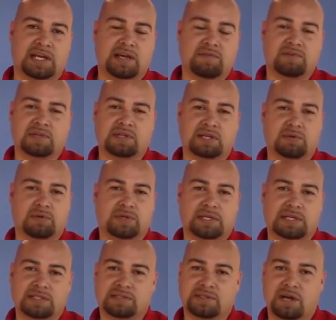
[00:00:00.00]
have a
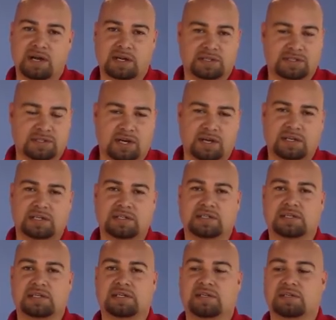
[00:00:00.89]
liquid that's not
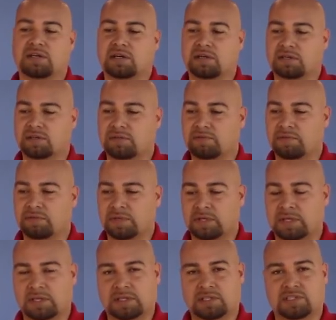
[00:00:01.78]
sonically conductive,
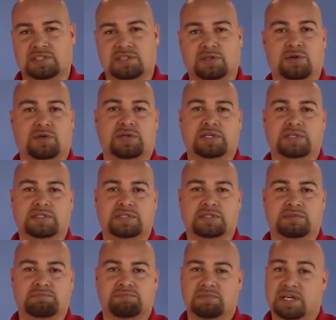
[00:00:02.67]

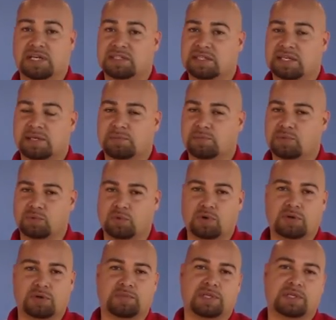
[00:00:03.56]
slurries as they
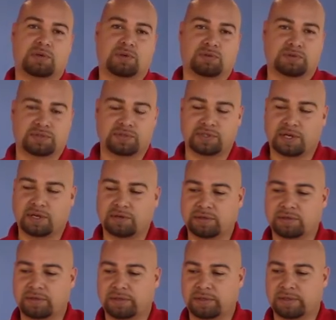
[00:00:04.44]
absorb the
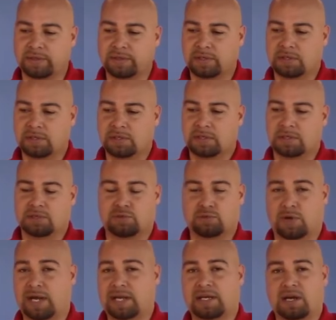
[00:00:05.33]
ultrasound,
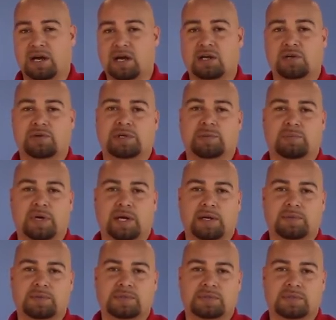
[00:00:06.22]
dry concrete
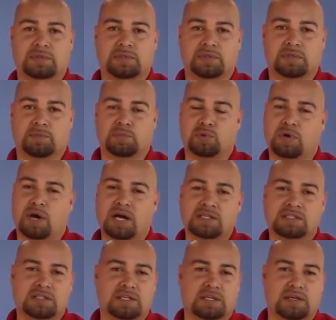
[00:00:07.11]
pipes, the
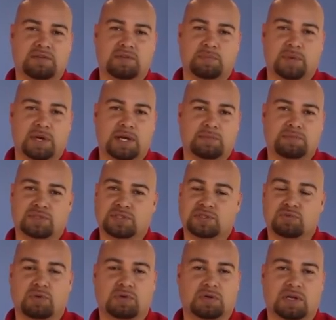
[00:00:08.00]
porosity of the pipe
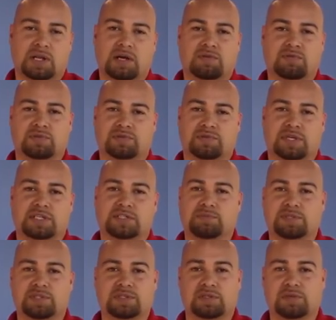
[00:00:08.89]
just won't allow for
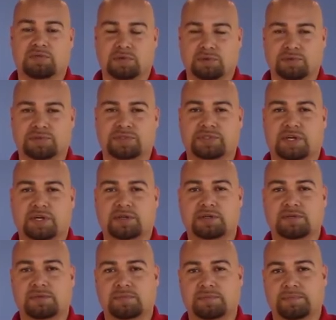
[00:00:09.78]
transmission of ultrasound.